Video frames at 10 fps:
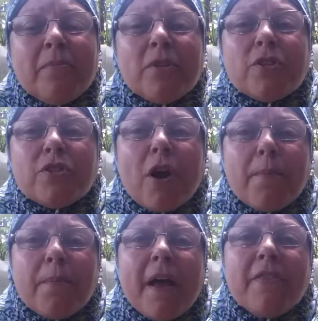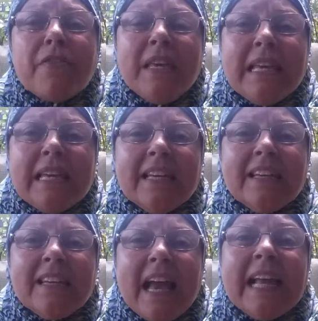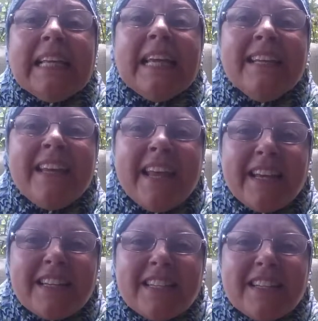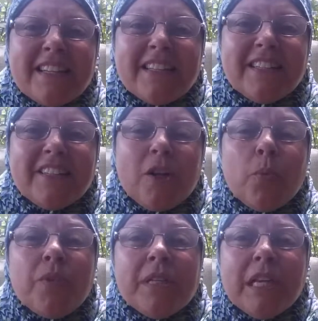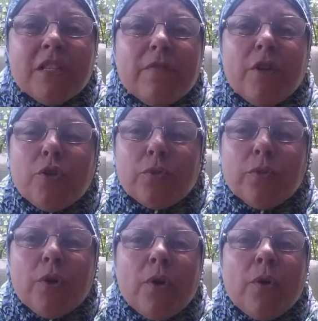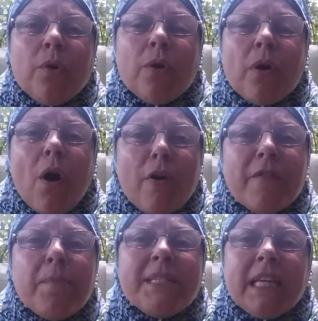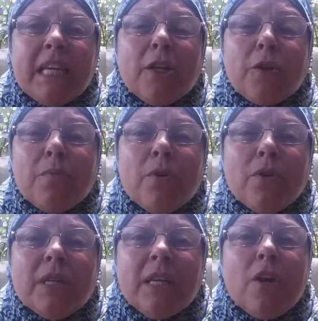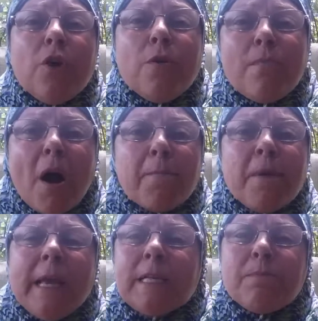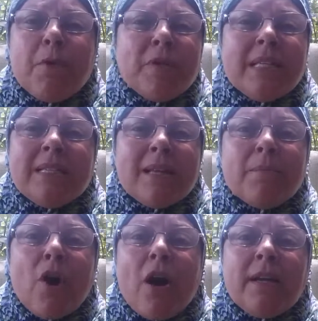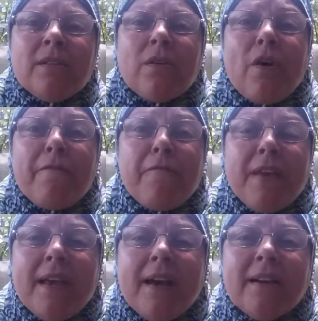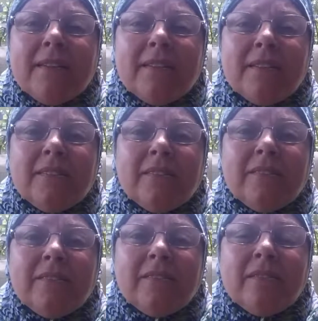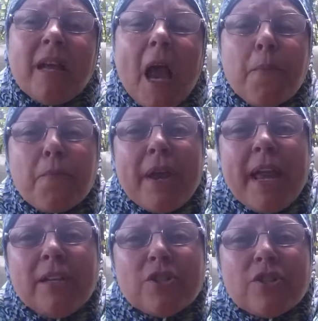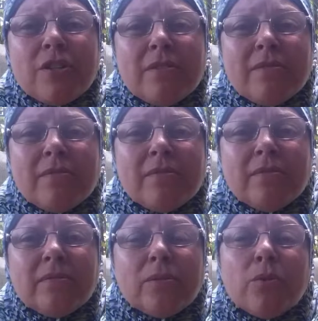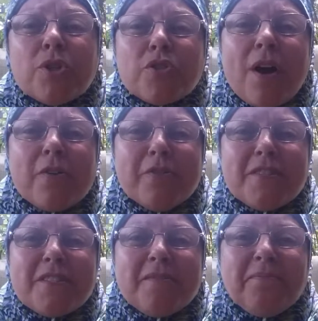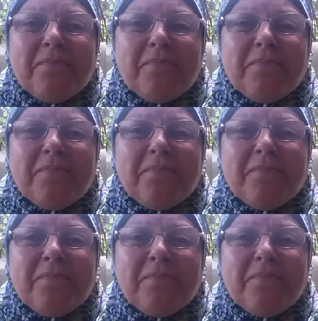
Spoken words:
Stop and think and connect with an individual of a particular community who might be experiencing some kind of fear, apprehension, or struggles.